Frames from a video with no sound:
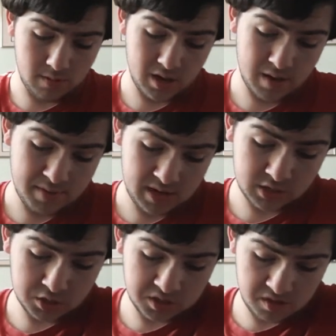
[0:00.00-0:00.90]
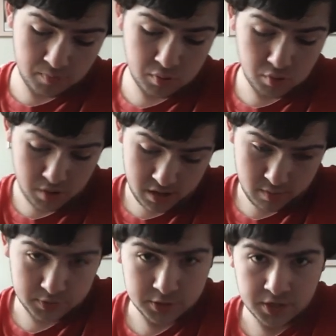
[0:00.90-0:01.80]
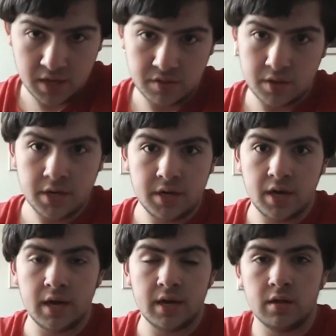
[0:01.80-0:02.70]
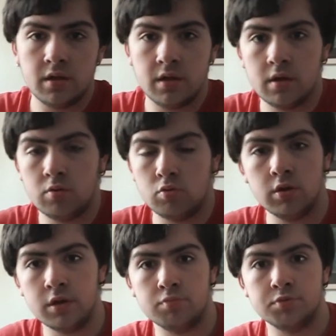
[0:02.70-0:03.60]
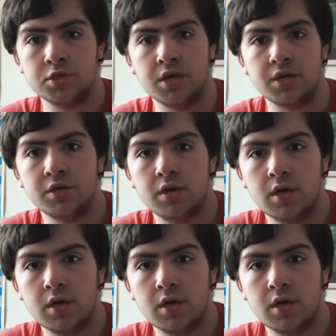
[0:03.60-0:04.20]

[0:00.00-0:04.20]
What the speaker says: I'm actually pretty upset that he died. Really upset.